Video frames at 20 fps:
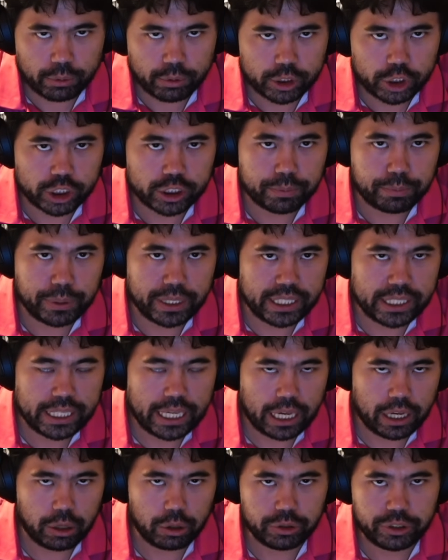which is being
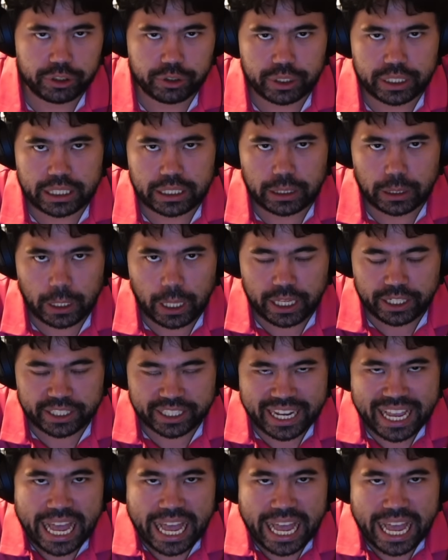held here in London.